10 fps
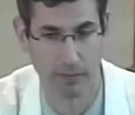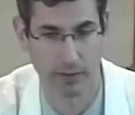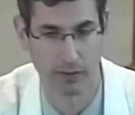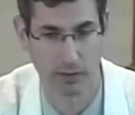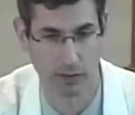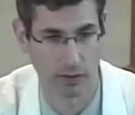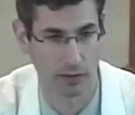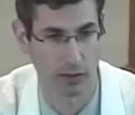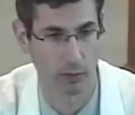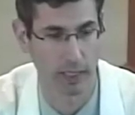Certain
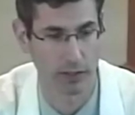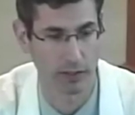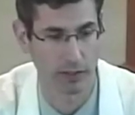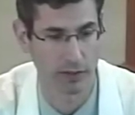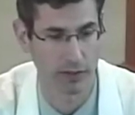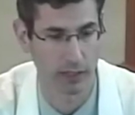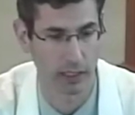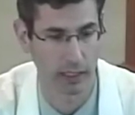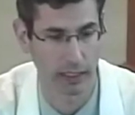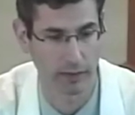situations
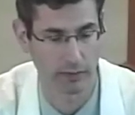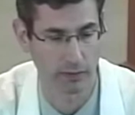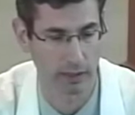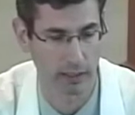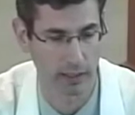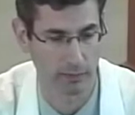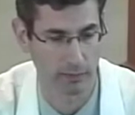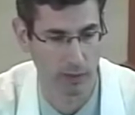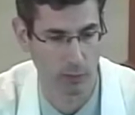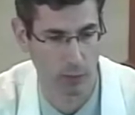
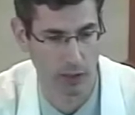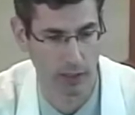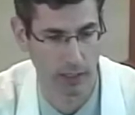in which,